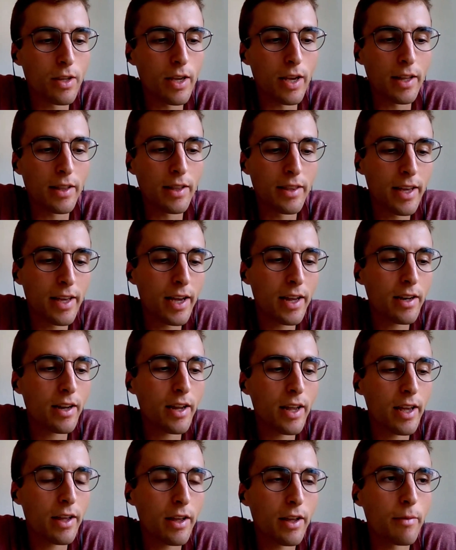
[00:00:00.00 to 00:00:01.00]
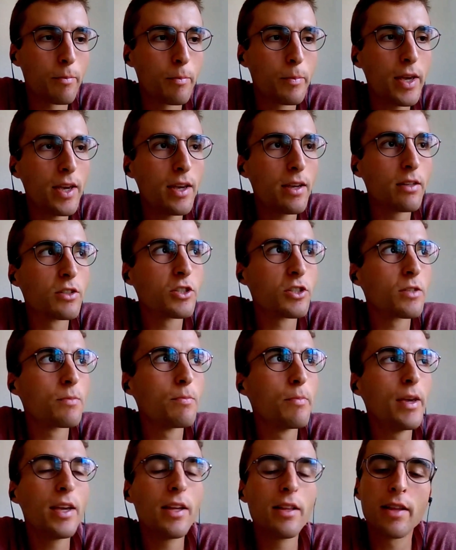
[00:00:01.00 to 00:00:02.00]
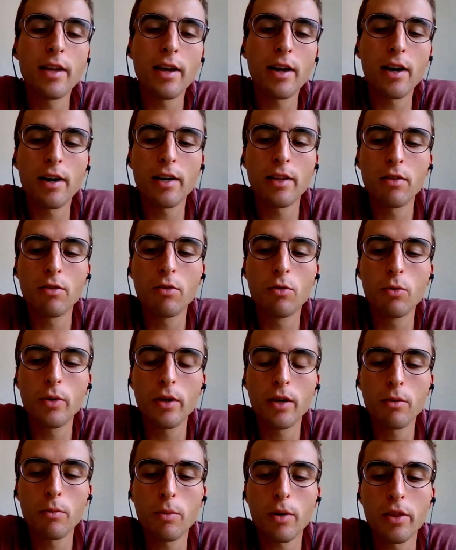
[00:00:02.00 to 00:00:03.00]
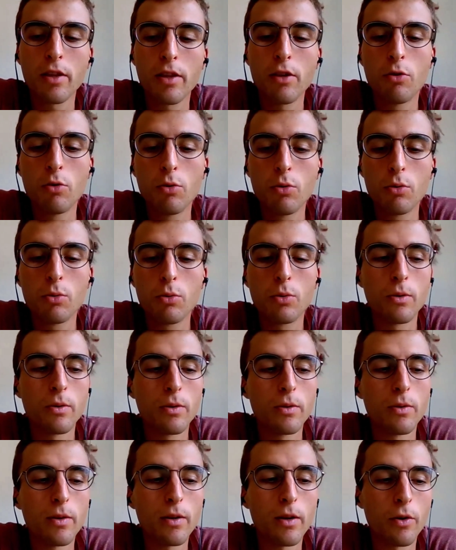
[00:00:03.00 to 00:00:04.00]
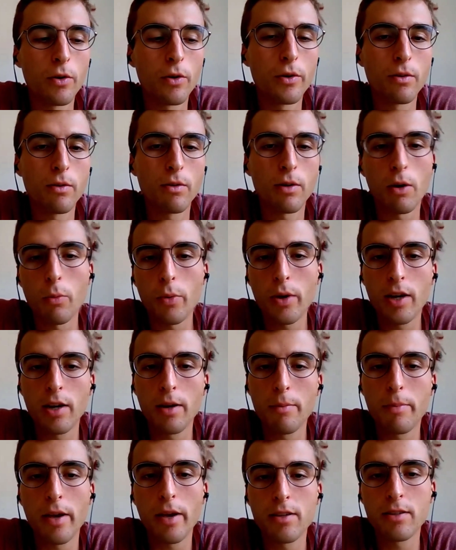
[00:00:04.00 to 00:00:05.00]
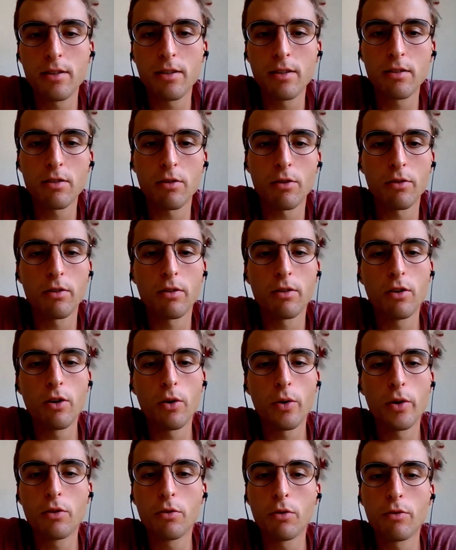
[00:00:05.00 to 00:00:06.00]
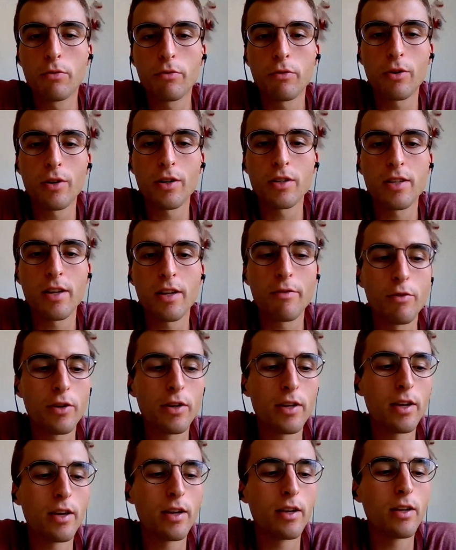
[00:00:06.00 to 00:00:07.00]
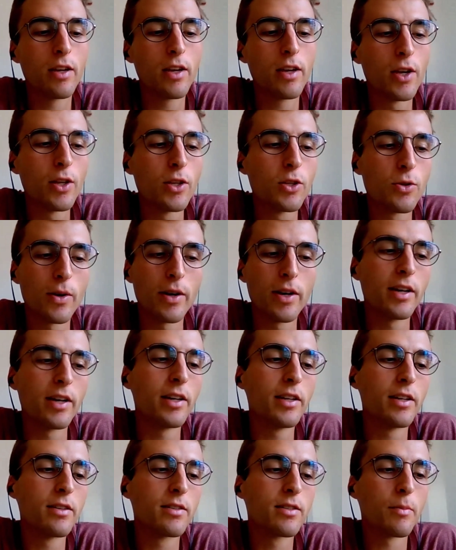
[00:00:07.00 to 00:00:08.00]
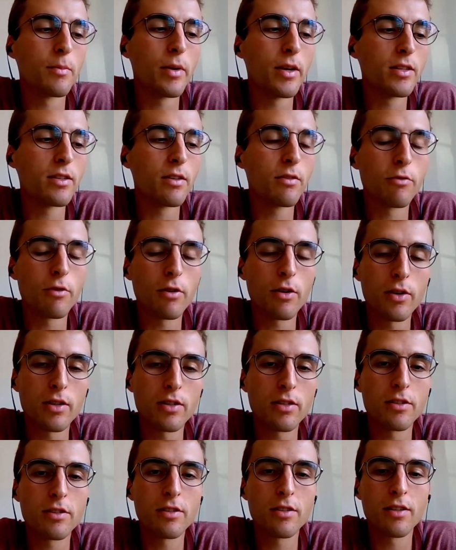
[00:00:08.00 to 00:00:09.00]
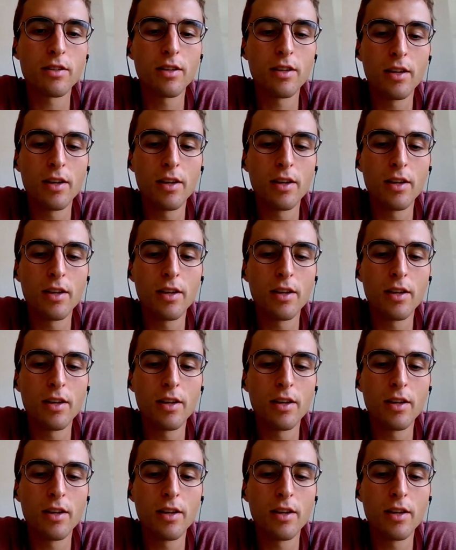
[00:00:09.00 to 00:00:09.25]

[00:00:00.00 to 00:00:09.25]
then being there and doing what they do on a weekly basis, on going to the forest every day, training in these amazing forests,